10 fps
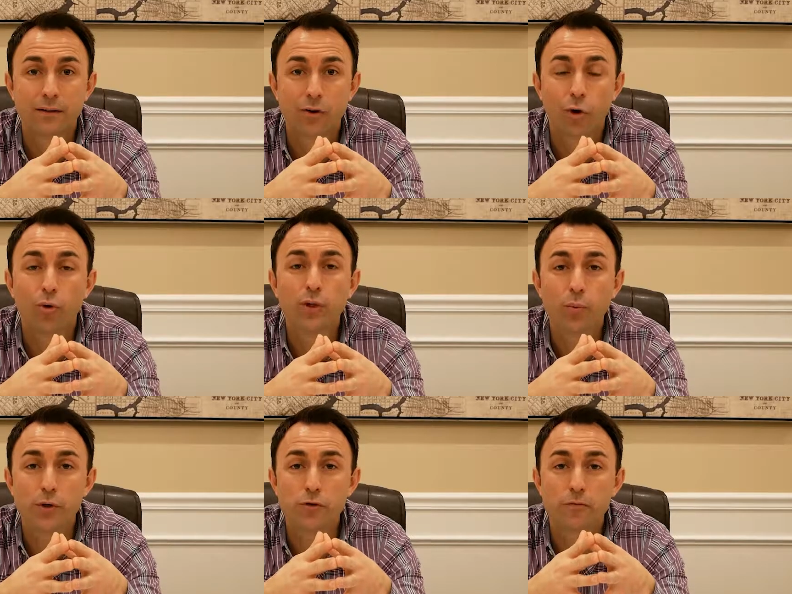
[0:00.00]
only
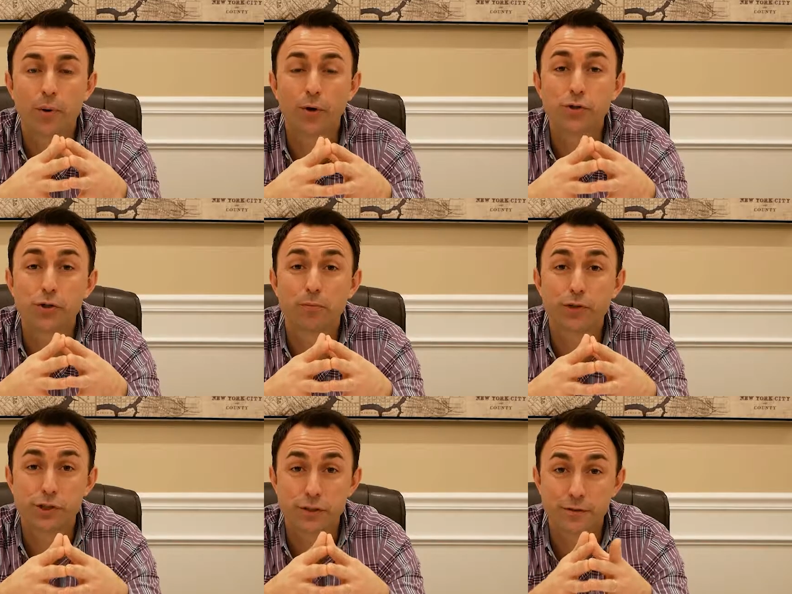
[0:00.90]
when you've burned your
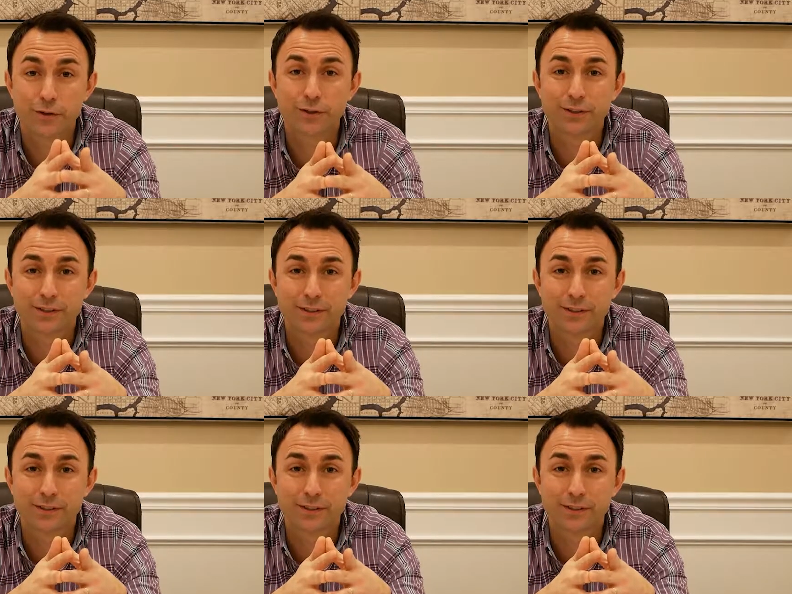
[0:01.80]
bridges first.